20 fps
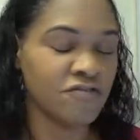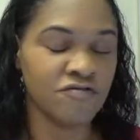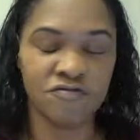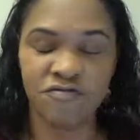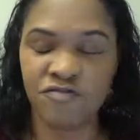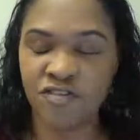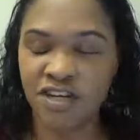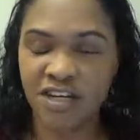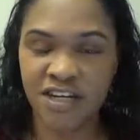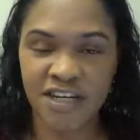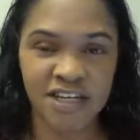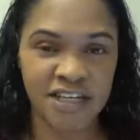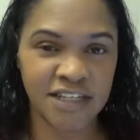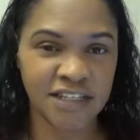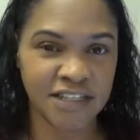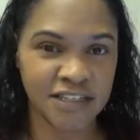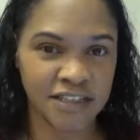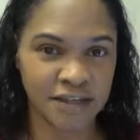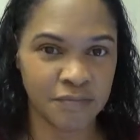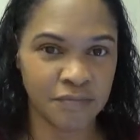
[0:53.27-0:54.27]
Really
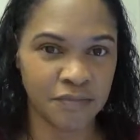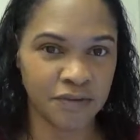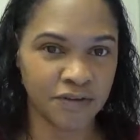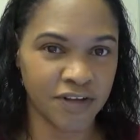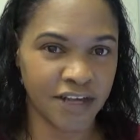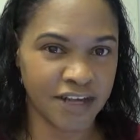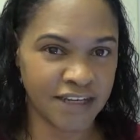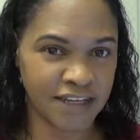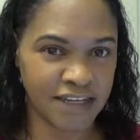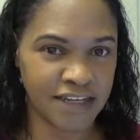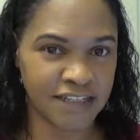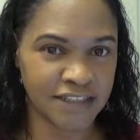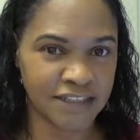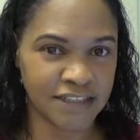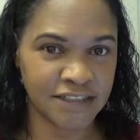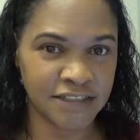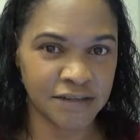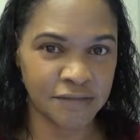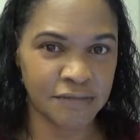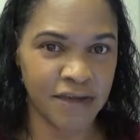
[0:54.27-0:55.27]
simple and
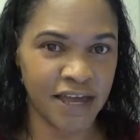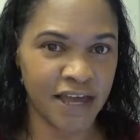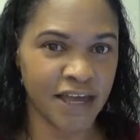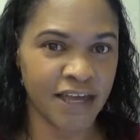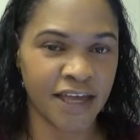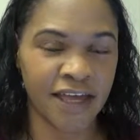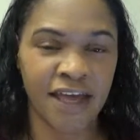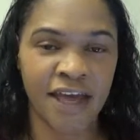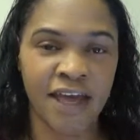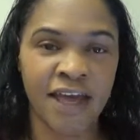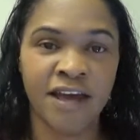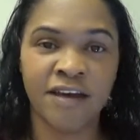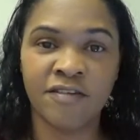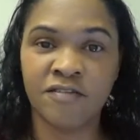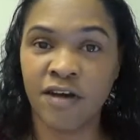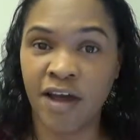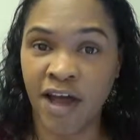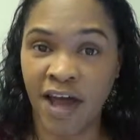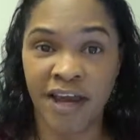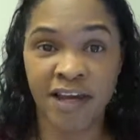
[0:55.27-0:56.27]
easy to make,
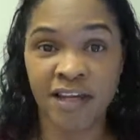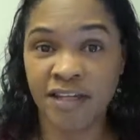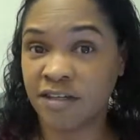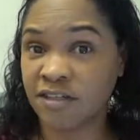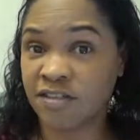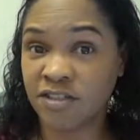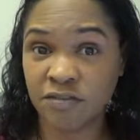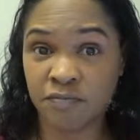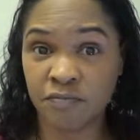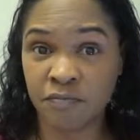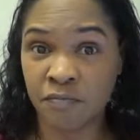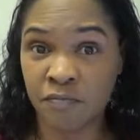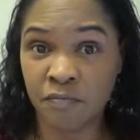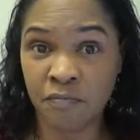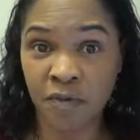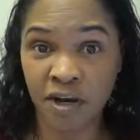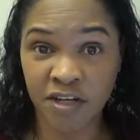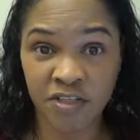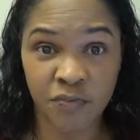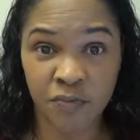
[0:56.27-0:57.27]
and it's
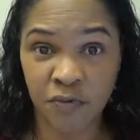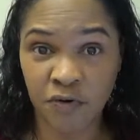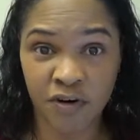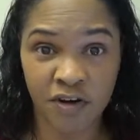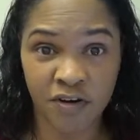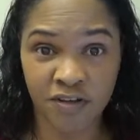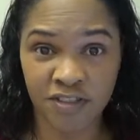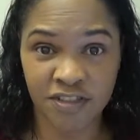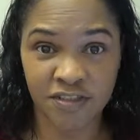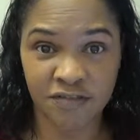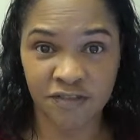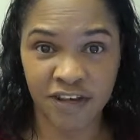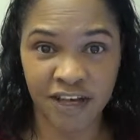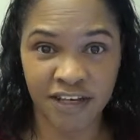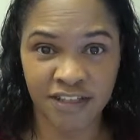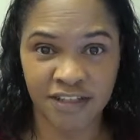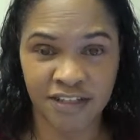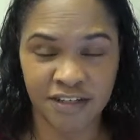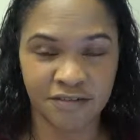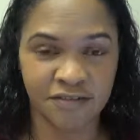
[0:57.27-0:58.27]
much more cost
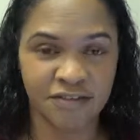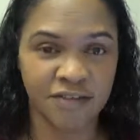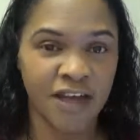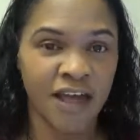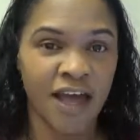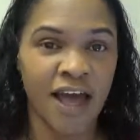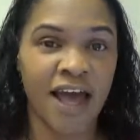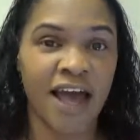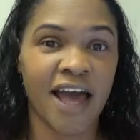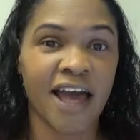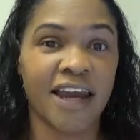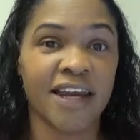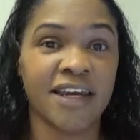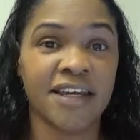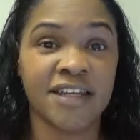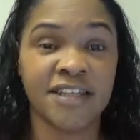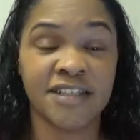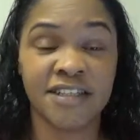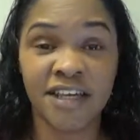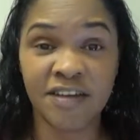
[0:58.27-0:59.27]
effective.
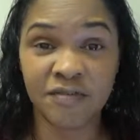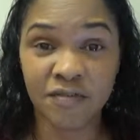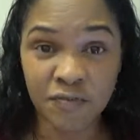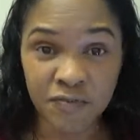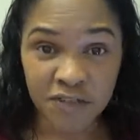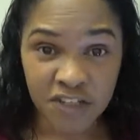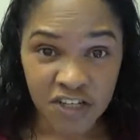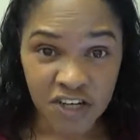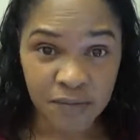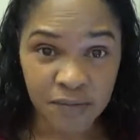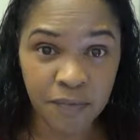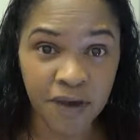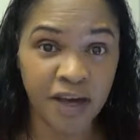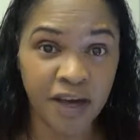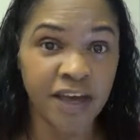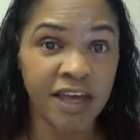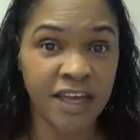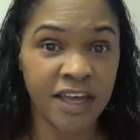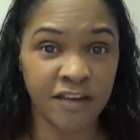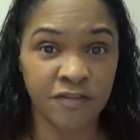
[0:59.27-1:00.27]
And it's even
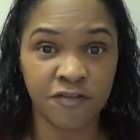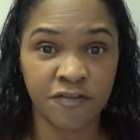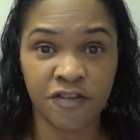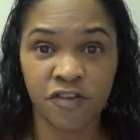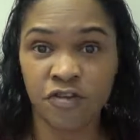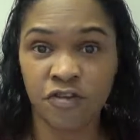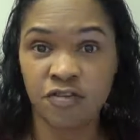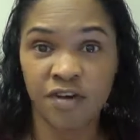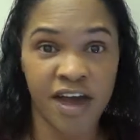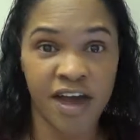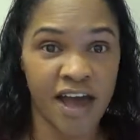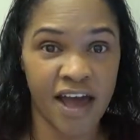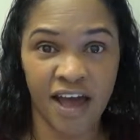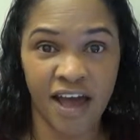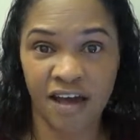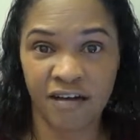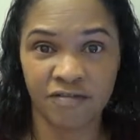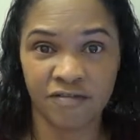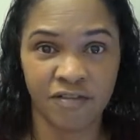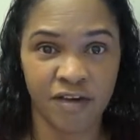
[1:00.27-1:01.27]
cheaper if you
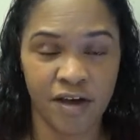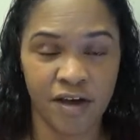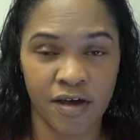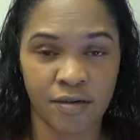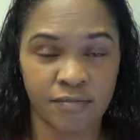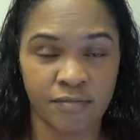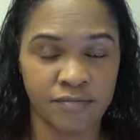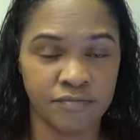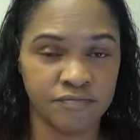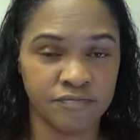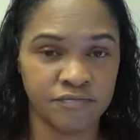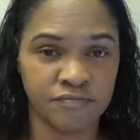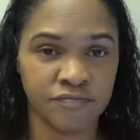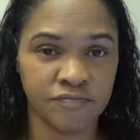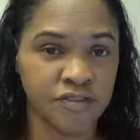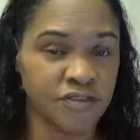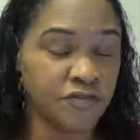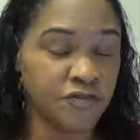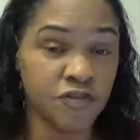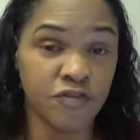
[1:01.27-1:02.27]
have, um,
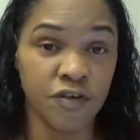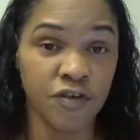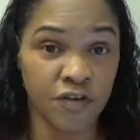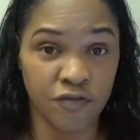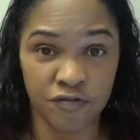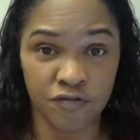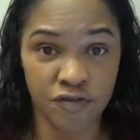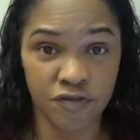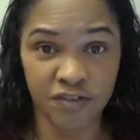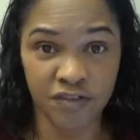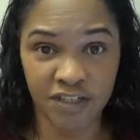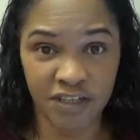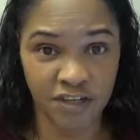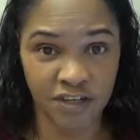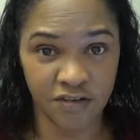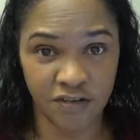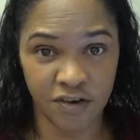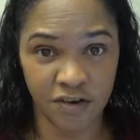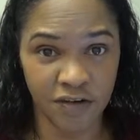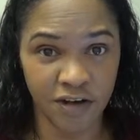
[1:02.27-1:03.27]
if you grow fruit
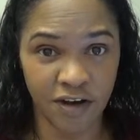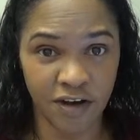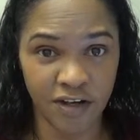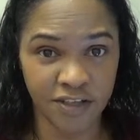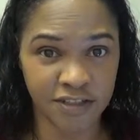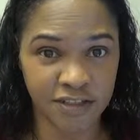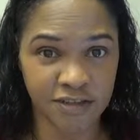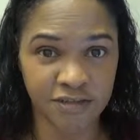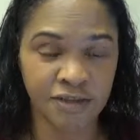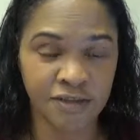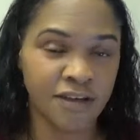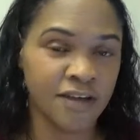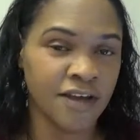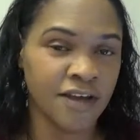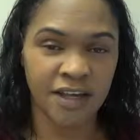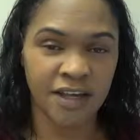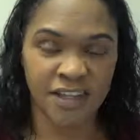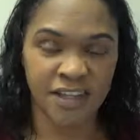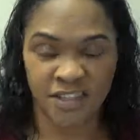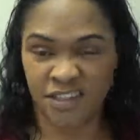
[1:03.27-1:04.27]
in your own garden,
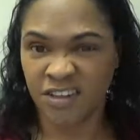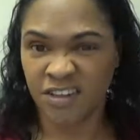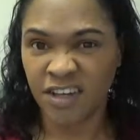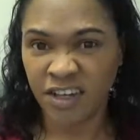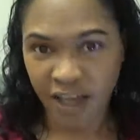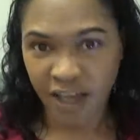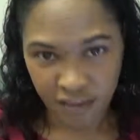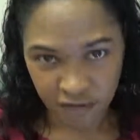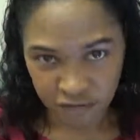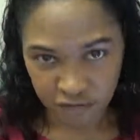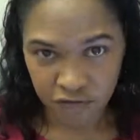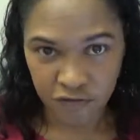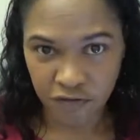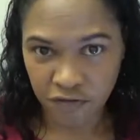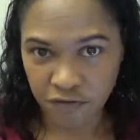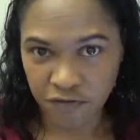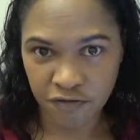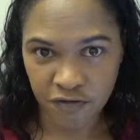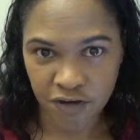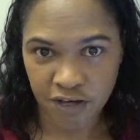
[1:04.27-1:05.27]
and you can get the fruit
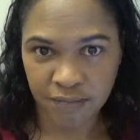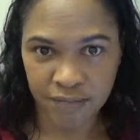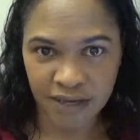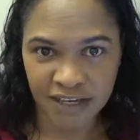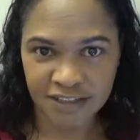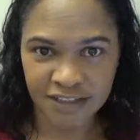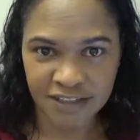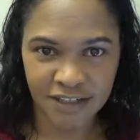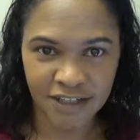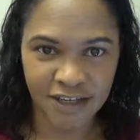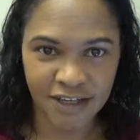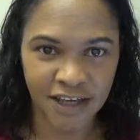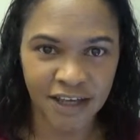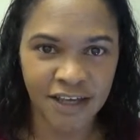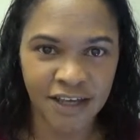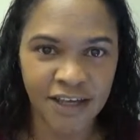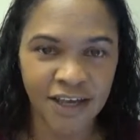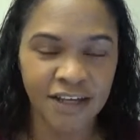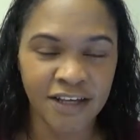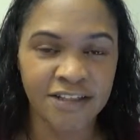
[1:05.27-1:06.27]
for free
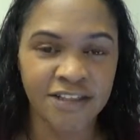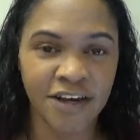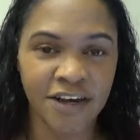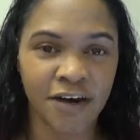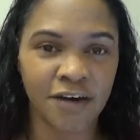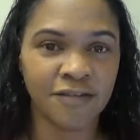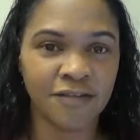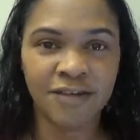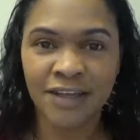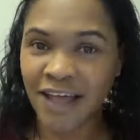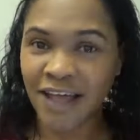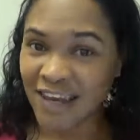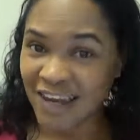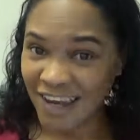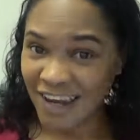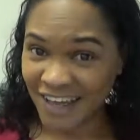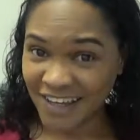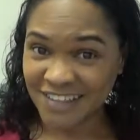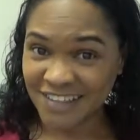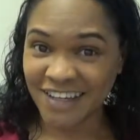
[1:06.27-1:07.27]
basically. So
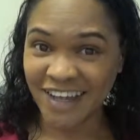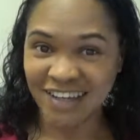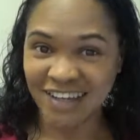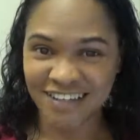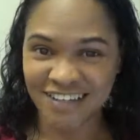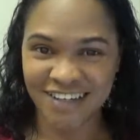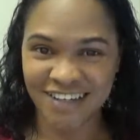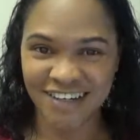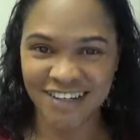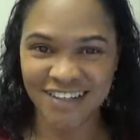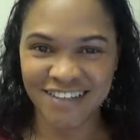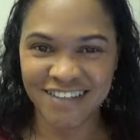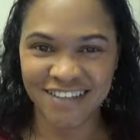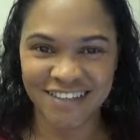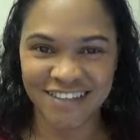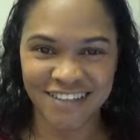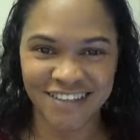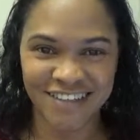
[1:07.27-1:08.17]
let's get started.